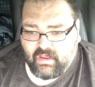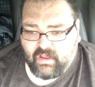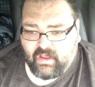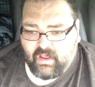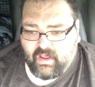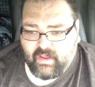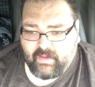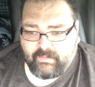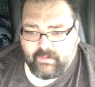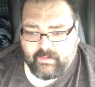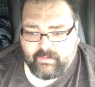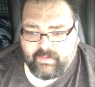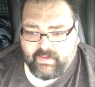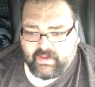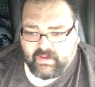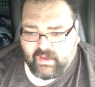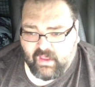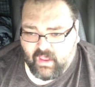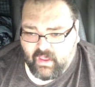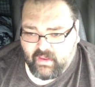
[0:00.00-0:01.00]
I'm a
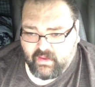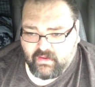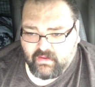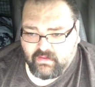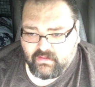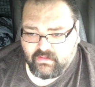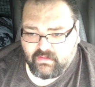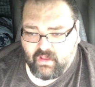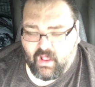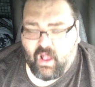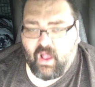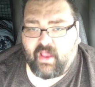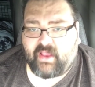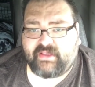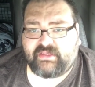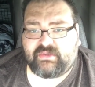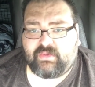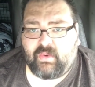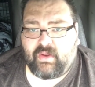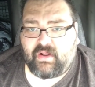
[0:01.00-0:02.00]
big guy.
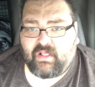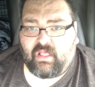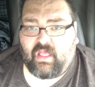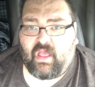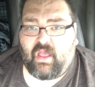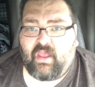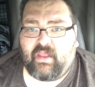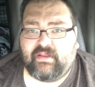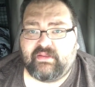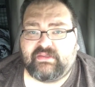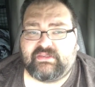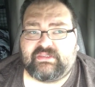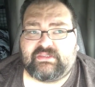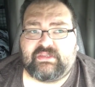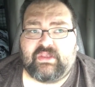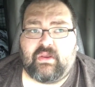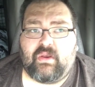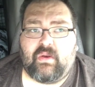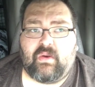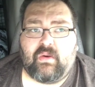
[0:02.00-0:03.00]
I sweat a lot,
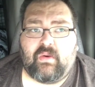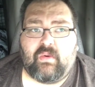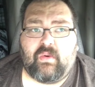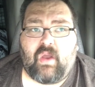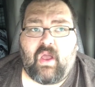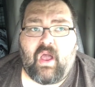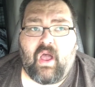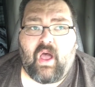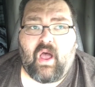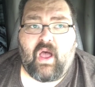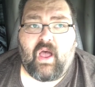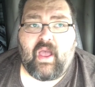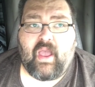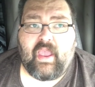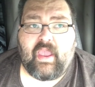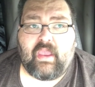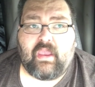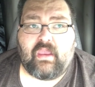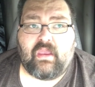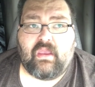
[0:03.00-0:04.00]
so
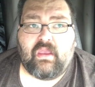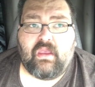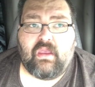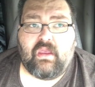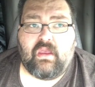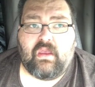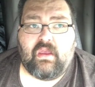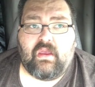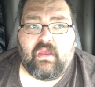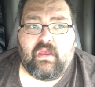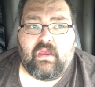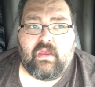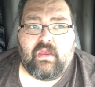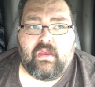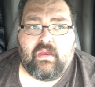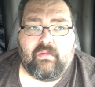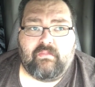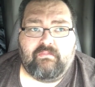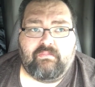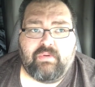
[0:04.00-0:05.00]
I
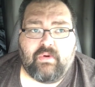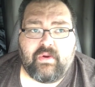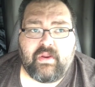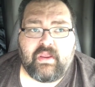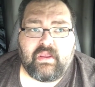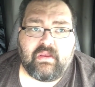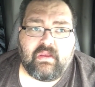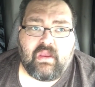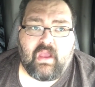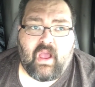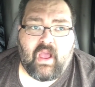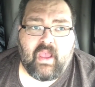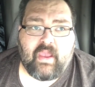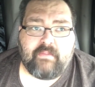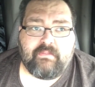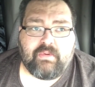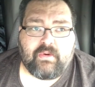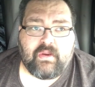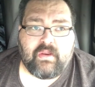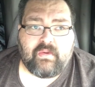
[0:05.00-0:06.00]

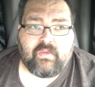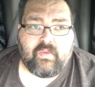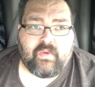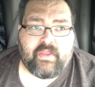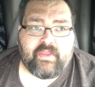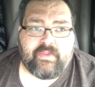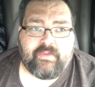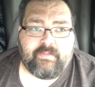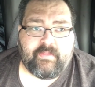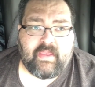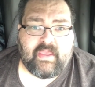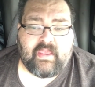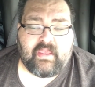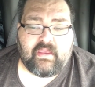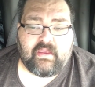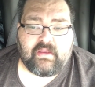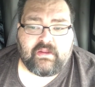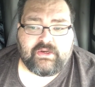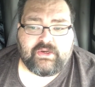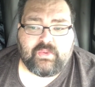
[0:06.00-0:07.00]
bring with
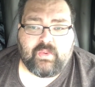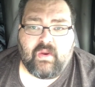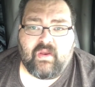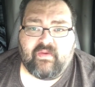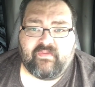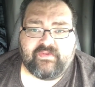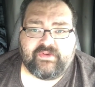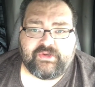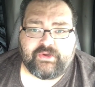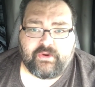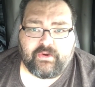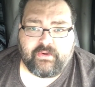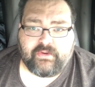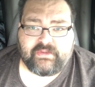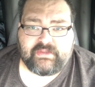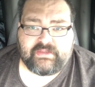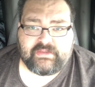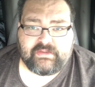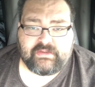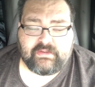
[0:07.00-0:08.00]
me 12
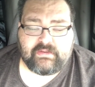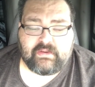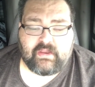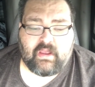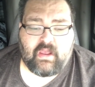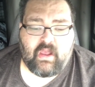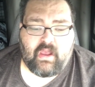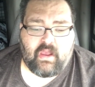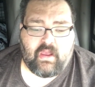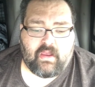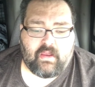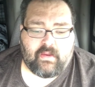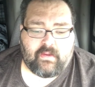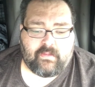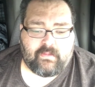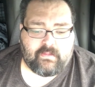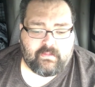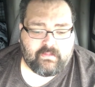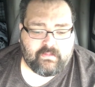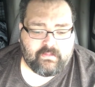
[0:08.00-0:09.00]
shirts,
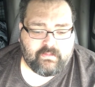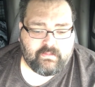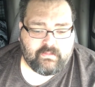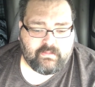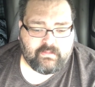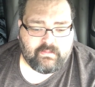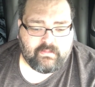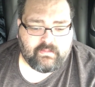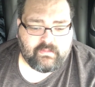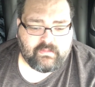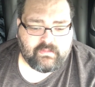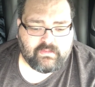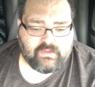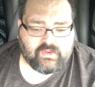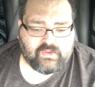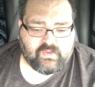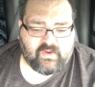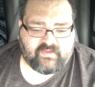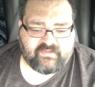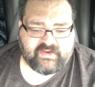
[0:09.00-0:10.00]

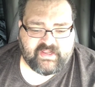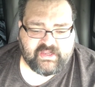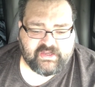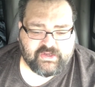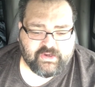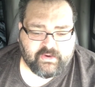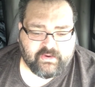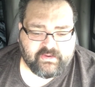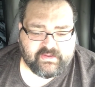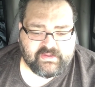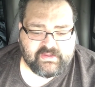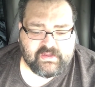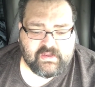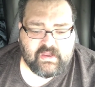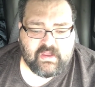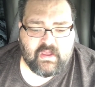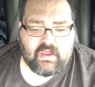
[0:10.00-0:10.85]
12 t-shirts.